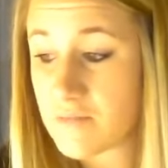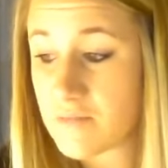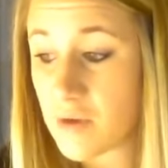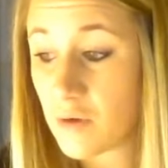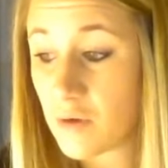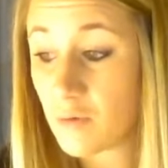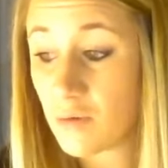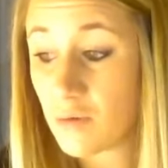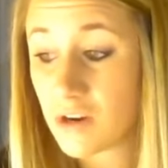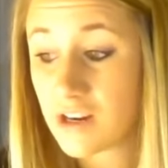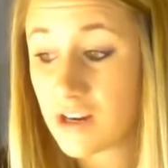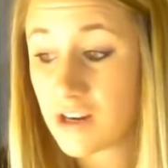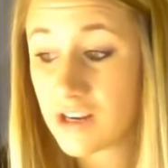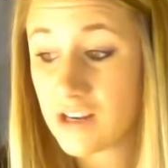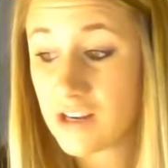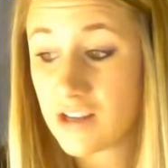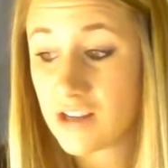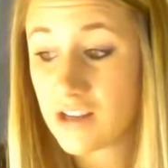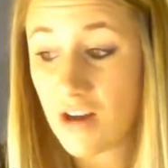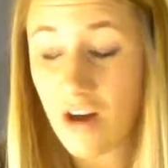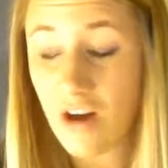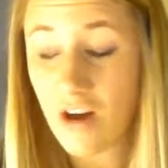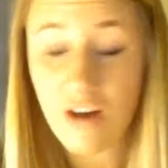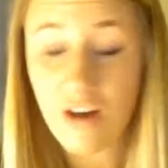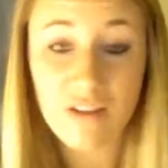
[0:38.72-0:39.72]
we're going to
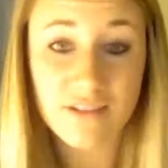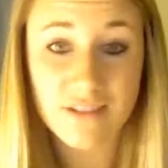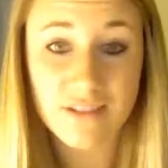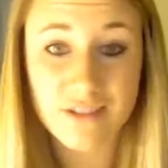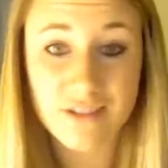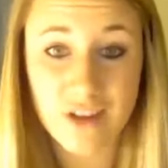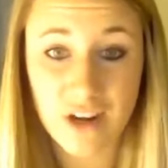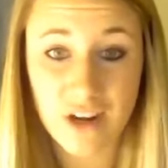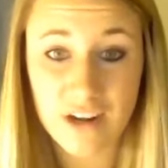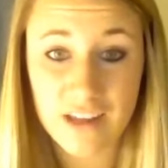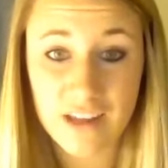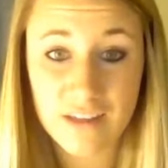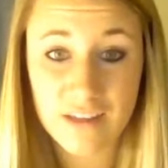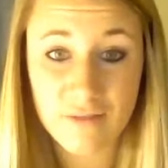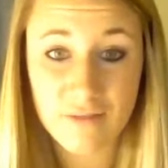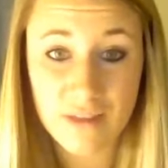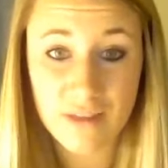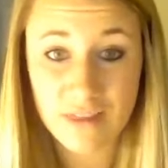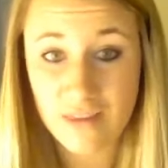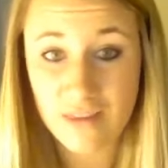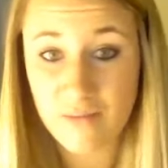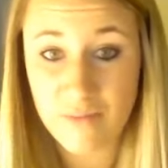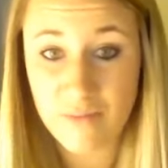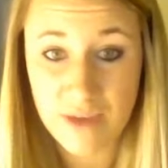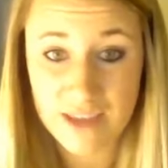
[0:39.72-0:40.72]
call starting with
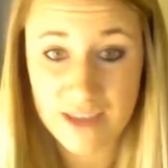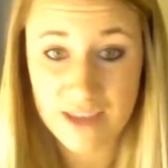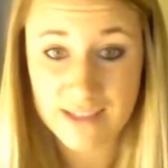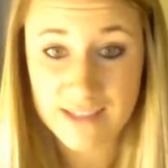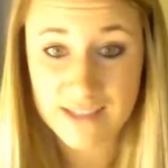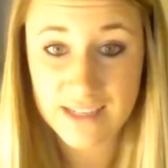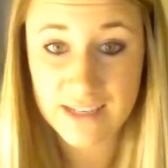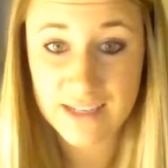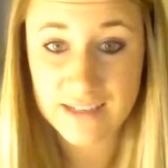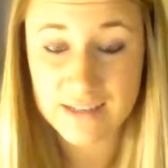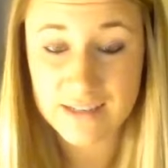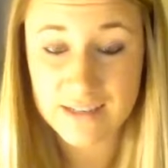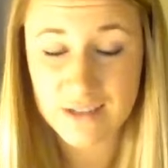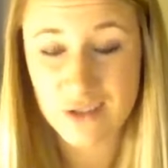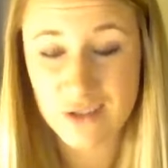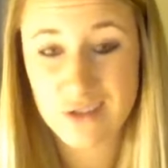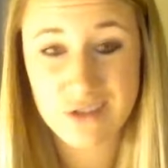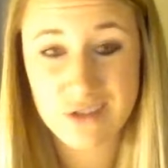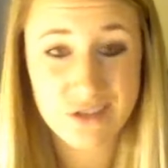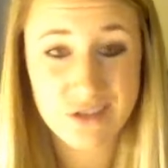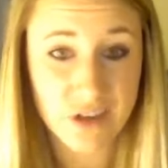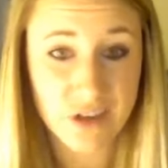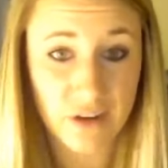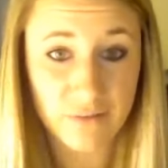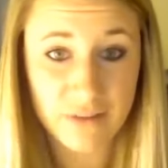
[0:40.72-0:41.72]
the basics or
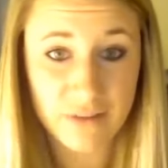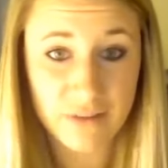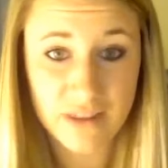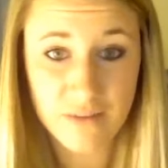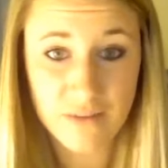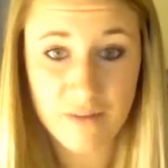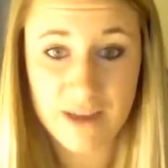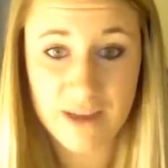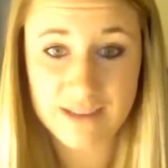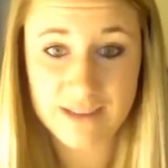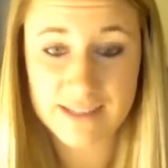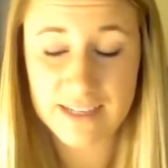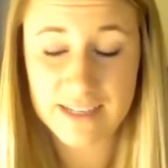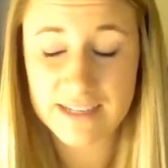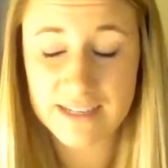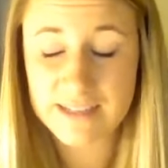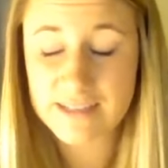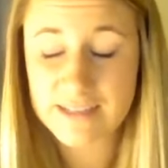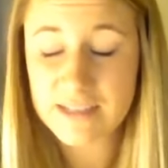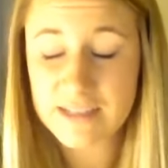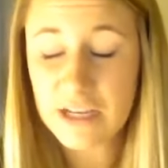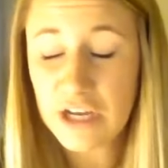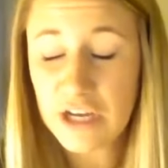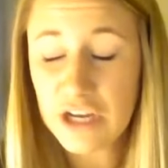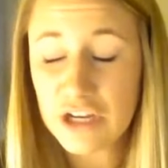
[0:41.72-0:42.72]
start with the
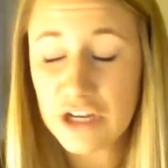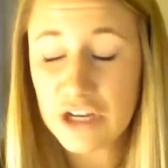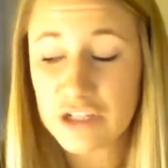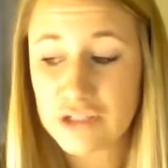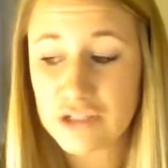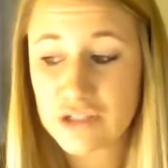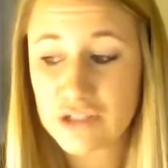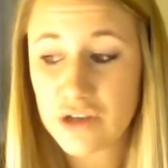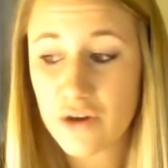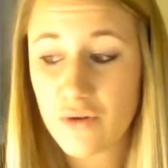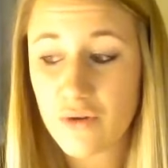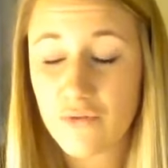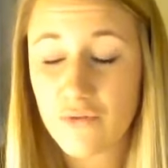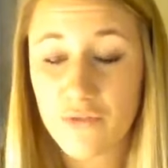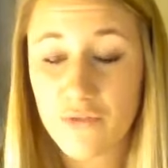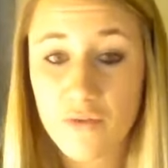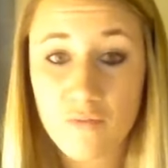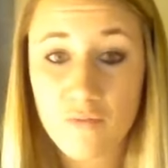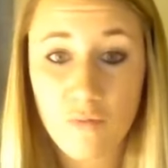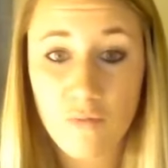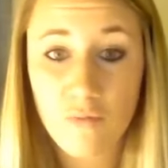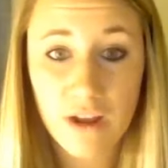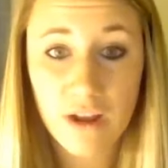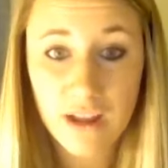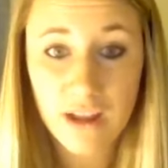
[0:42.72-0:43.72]
basics. So
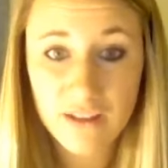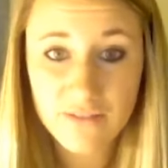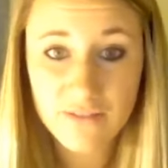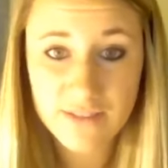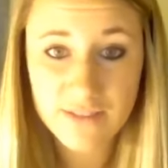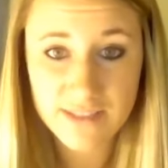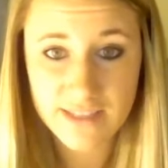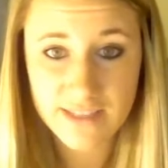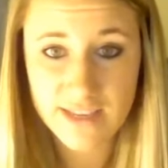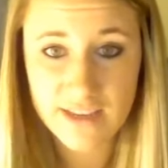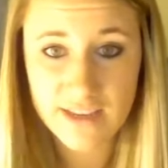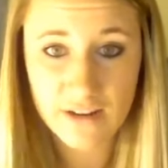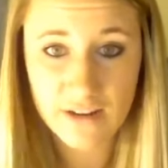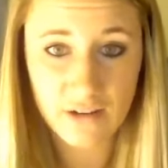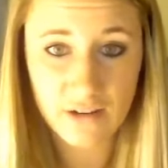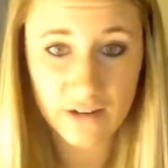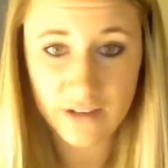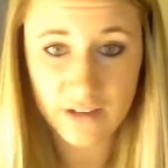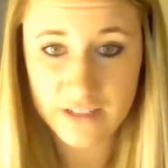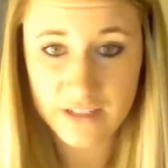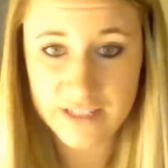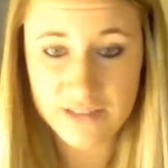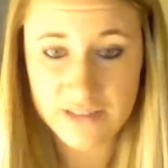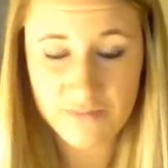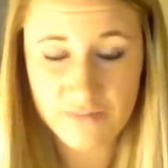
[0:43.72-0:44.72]
from what I've seen on
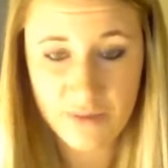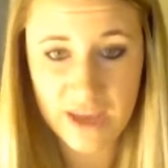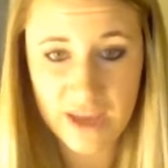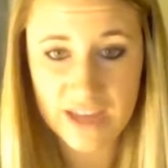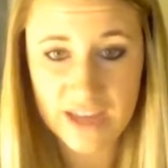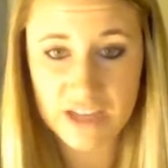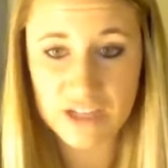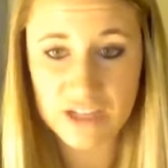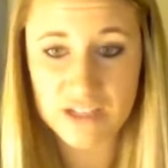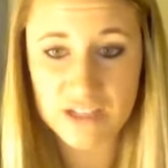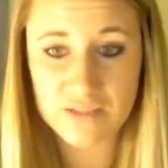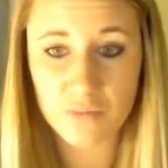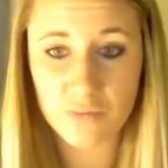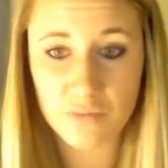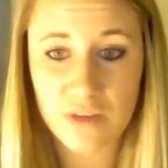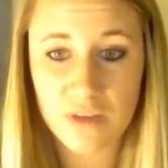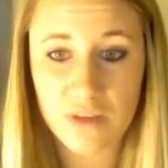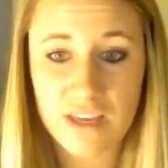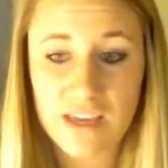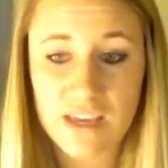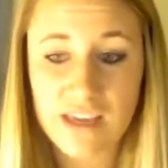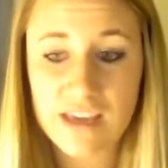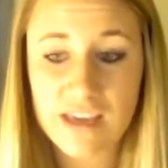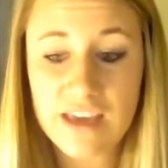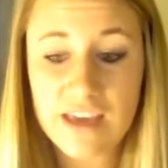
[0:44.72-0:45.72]
our team pages,
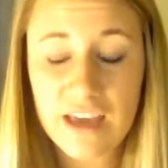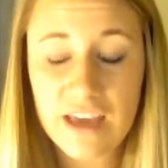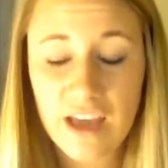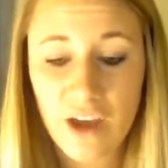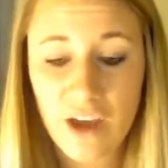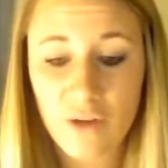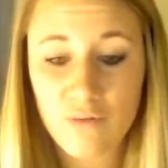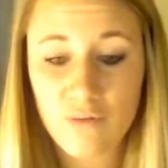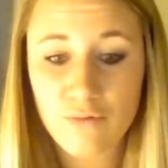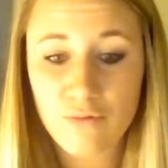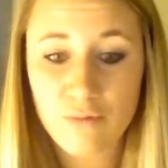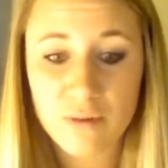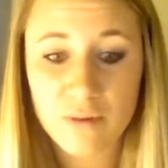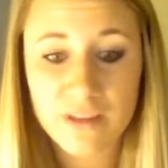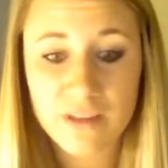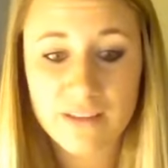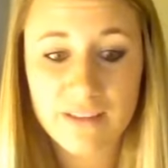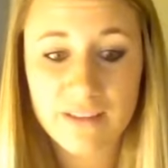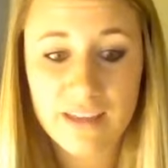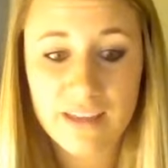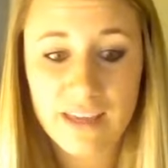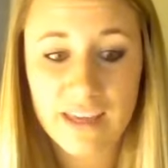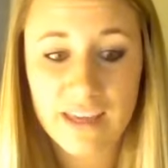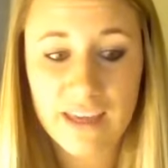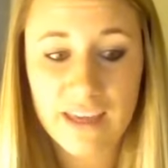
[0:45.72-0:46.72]
we
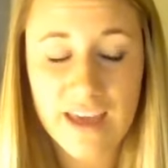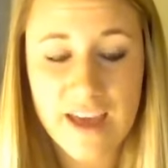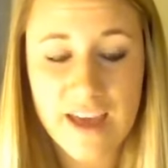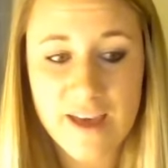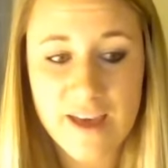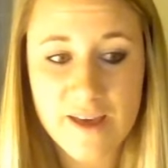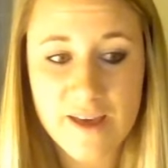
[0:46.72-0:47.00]
really